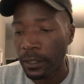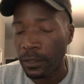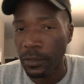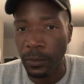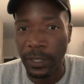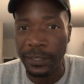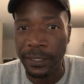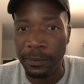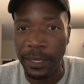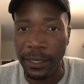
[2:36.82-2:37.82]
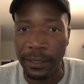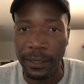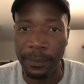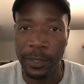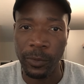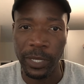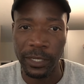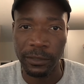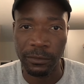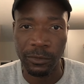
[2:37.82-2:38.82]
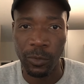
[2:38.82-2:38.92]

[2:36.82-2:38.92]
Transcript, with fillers: So what does this mean? I mean, we could